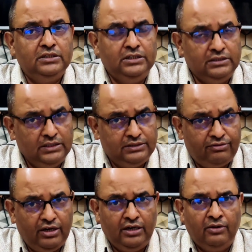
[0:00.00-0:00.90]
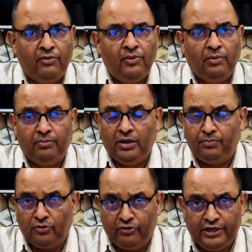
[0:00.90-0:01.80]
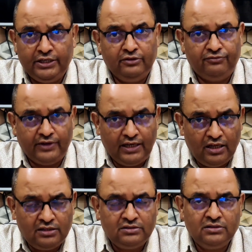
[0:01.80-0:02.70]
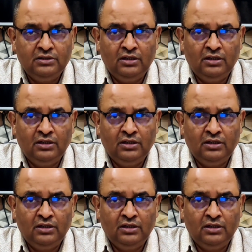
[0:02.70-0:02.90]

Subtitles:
in this trade by providing finance,